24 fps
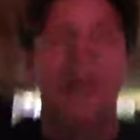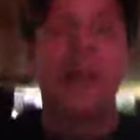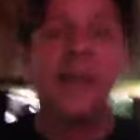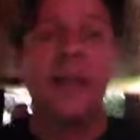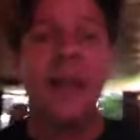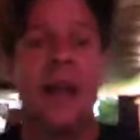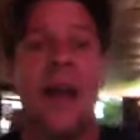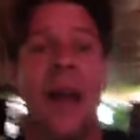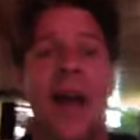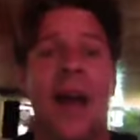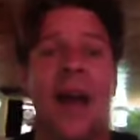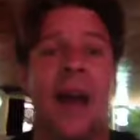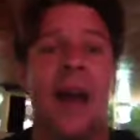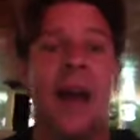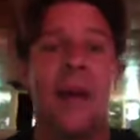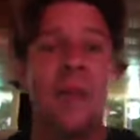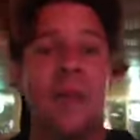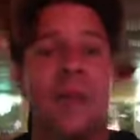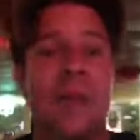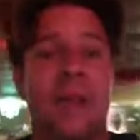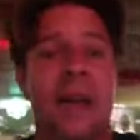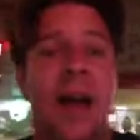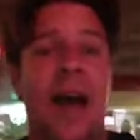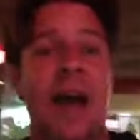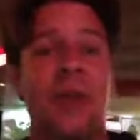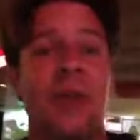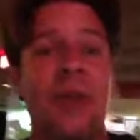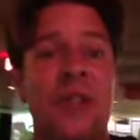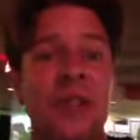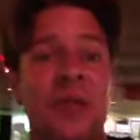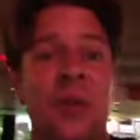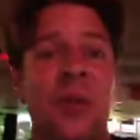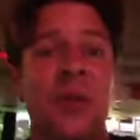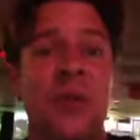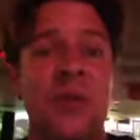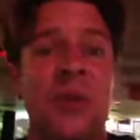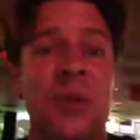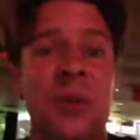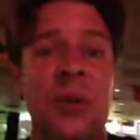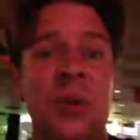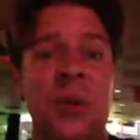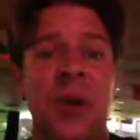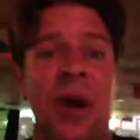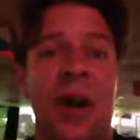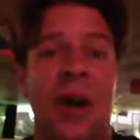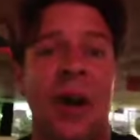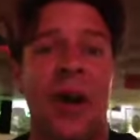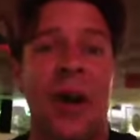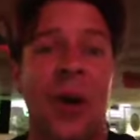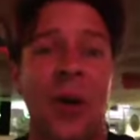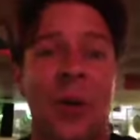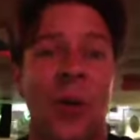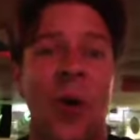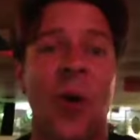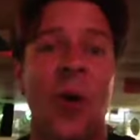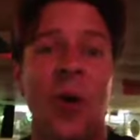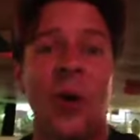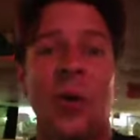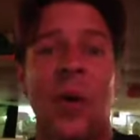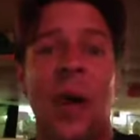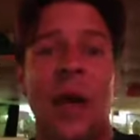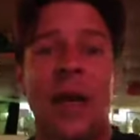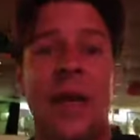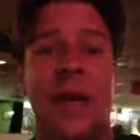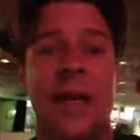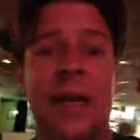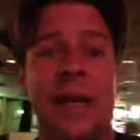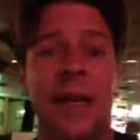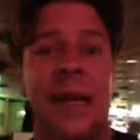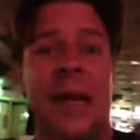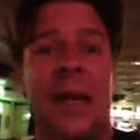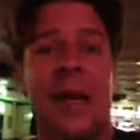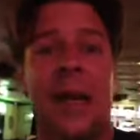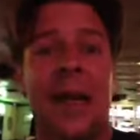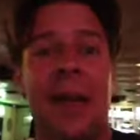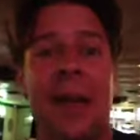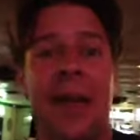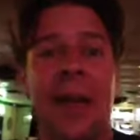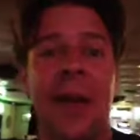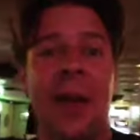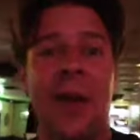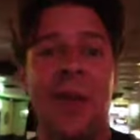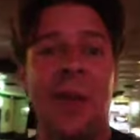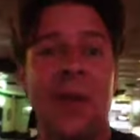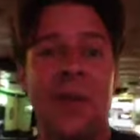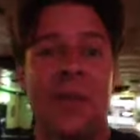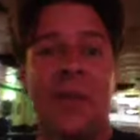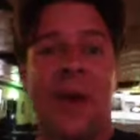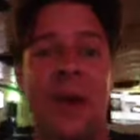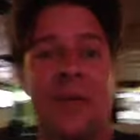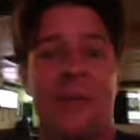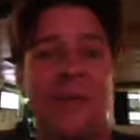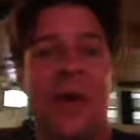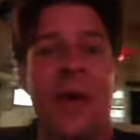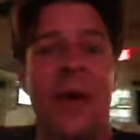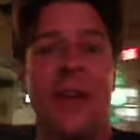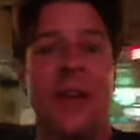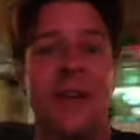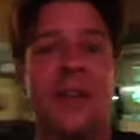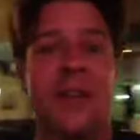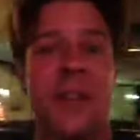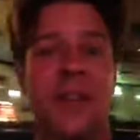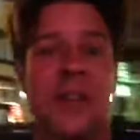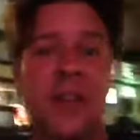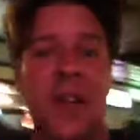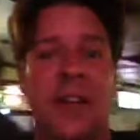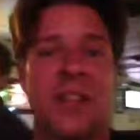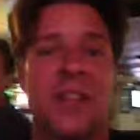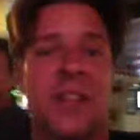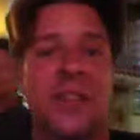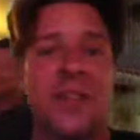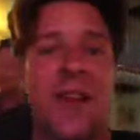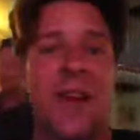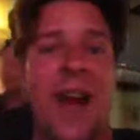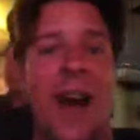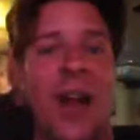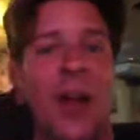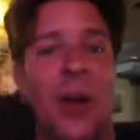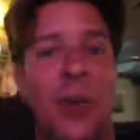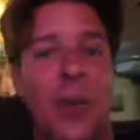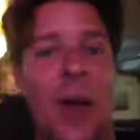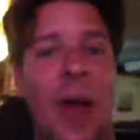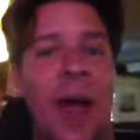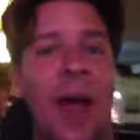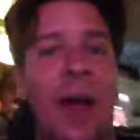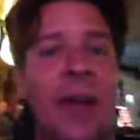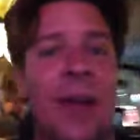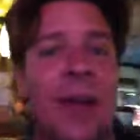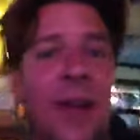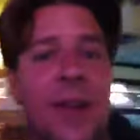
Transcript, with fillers: Tonight, I'm at the Irish Rose Saloon on Ena Road in Waikiki with my friends, the Jesse Valor Band.